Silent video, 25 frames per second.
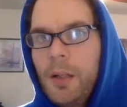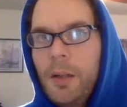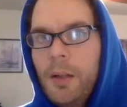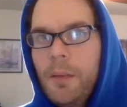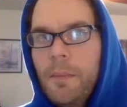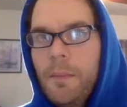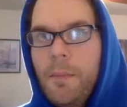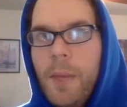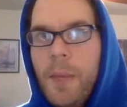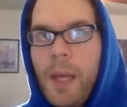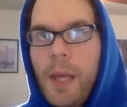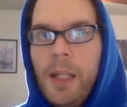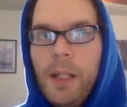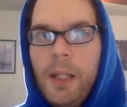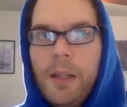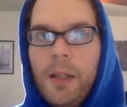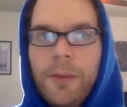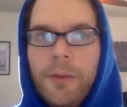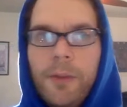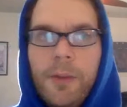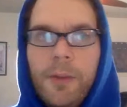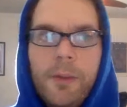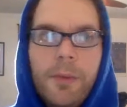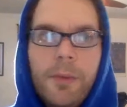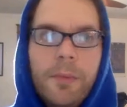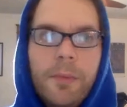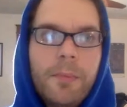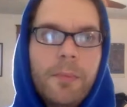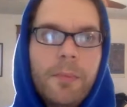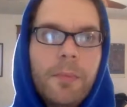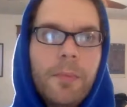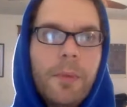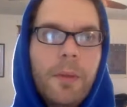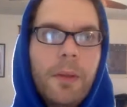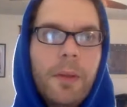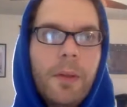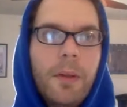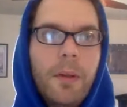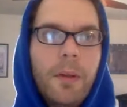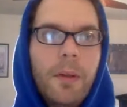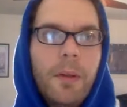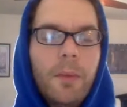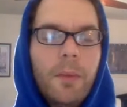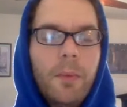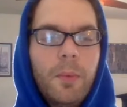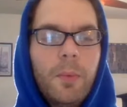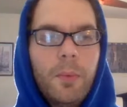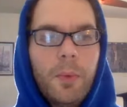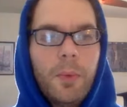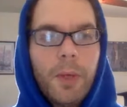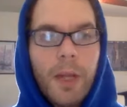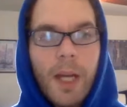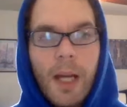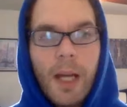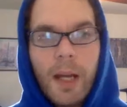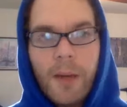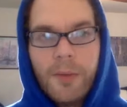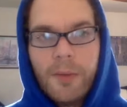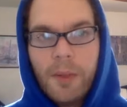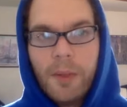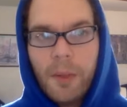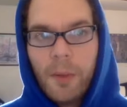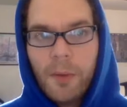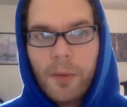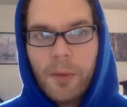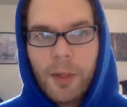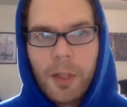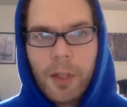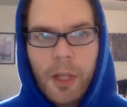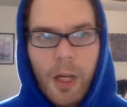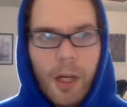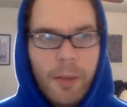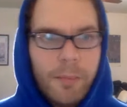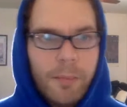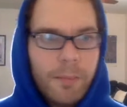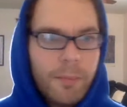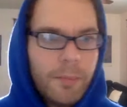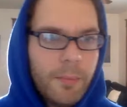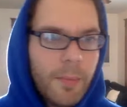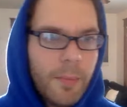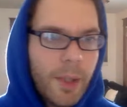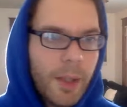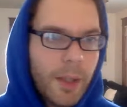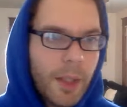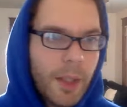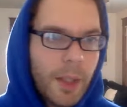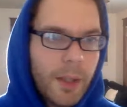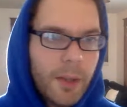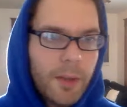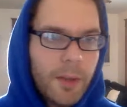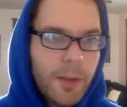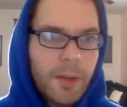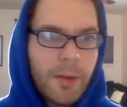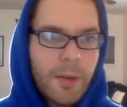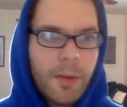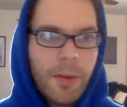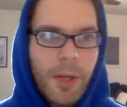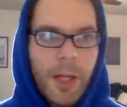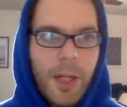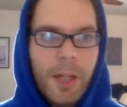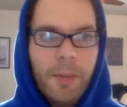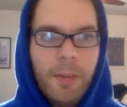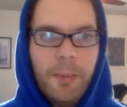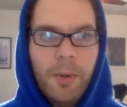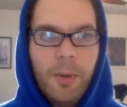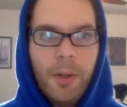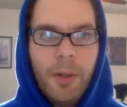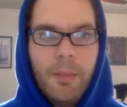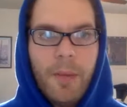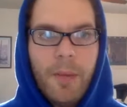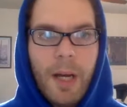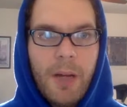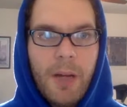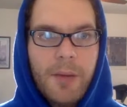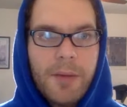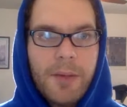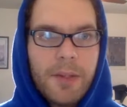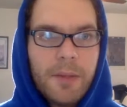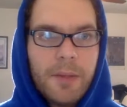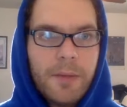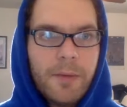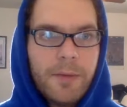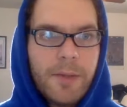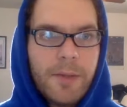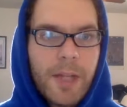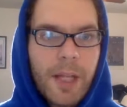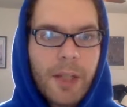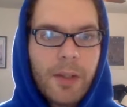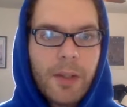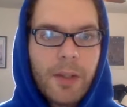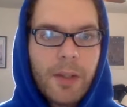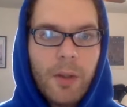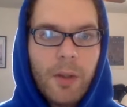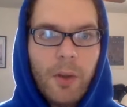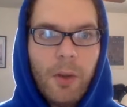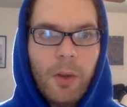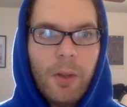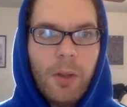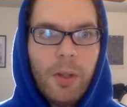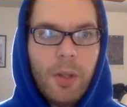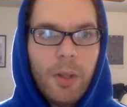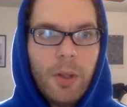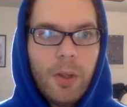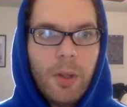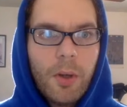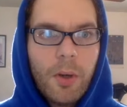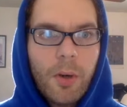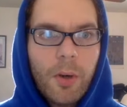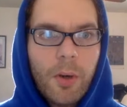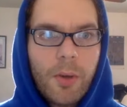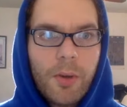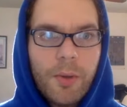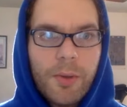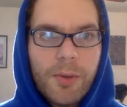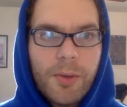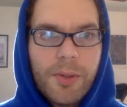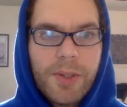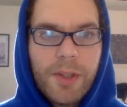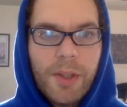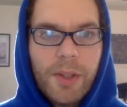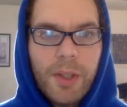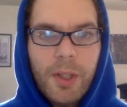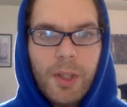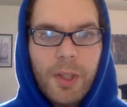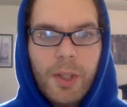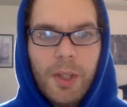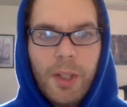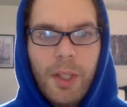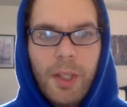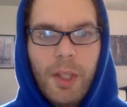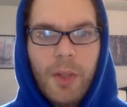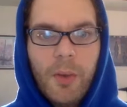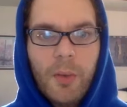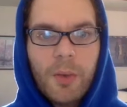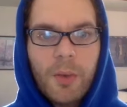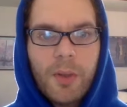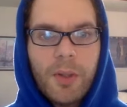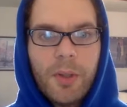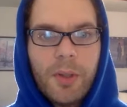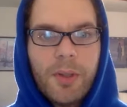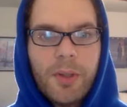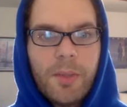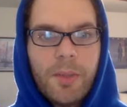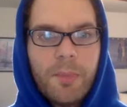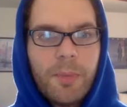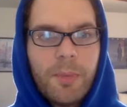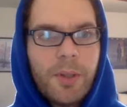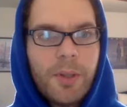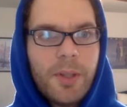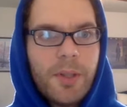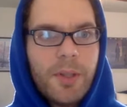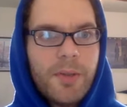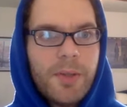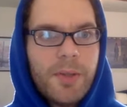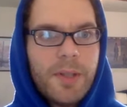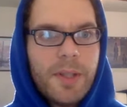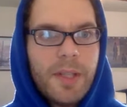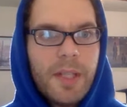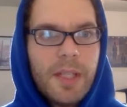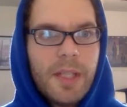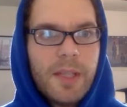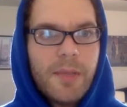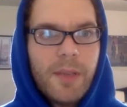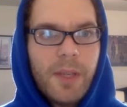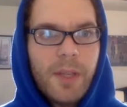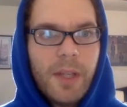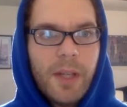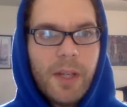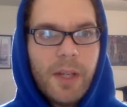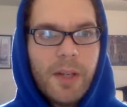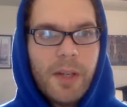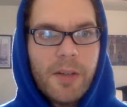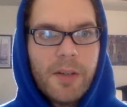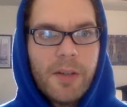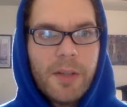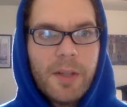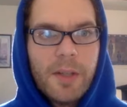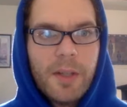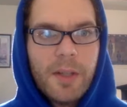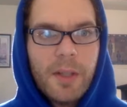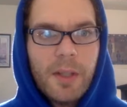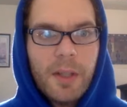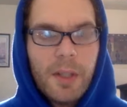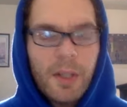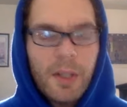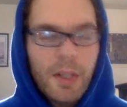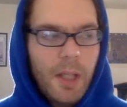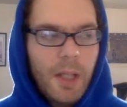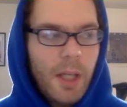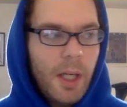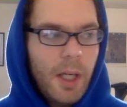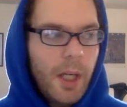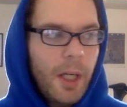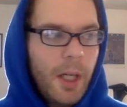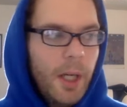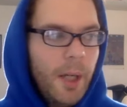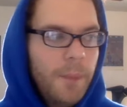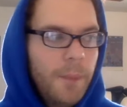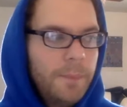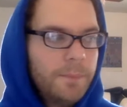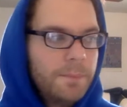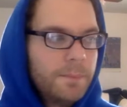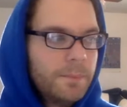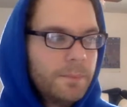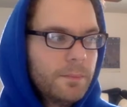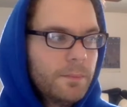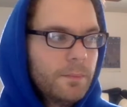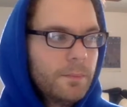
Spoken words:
Many of whom would have to overcome like incredible amounts of technical hurdles in order to produce these videos. Um,